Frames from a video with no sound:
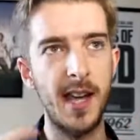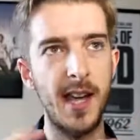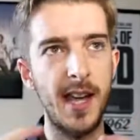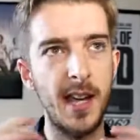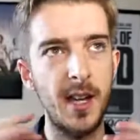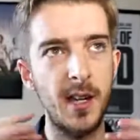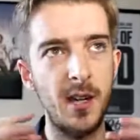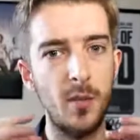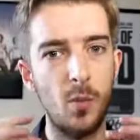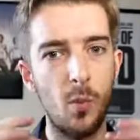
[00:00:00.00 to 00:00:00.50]

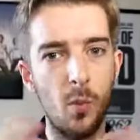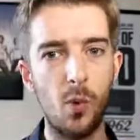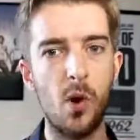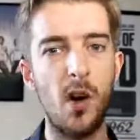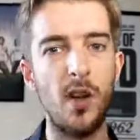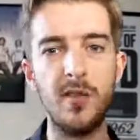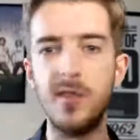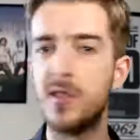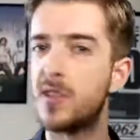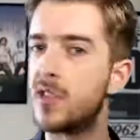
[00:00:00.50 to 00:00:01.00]
in
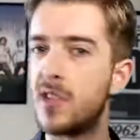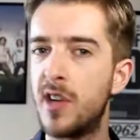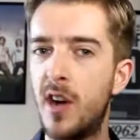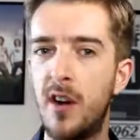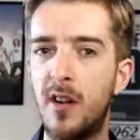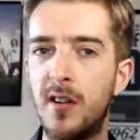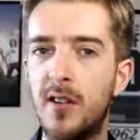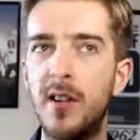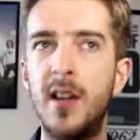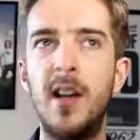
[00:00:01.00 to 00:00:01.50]
one
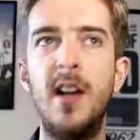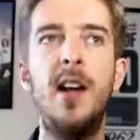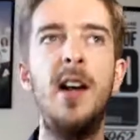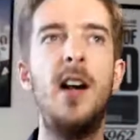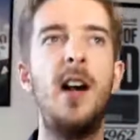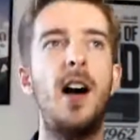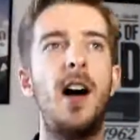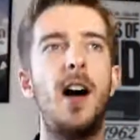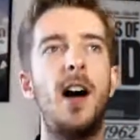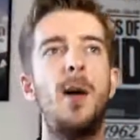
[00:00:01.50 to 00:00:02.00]
song,
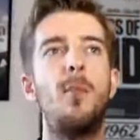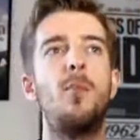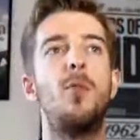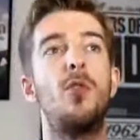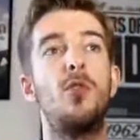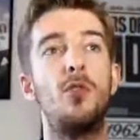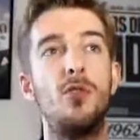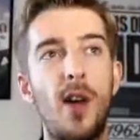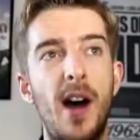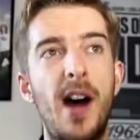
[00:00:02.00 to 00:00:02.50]

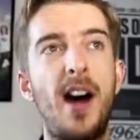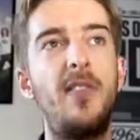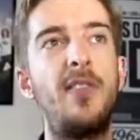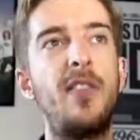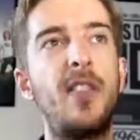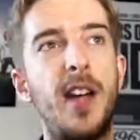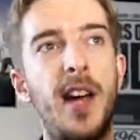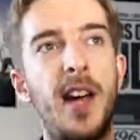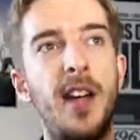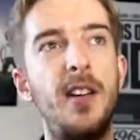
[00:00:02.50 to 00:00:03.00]

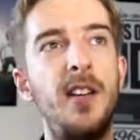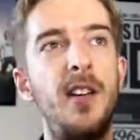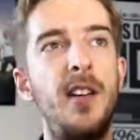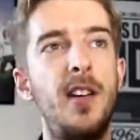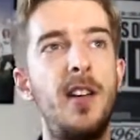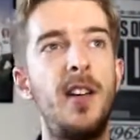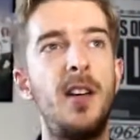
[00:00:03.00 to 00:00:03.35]
rather than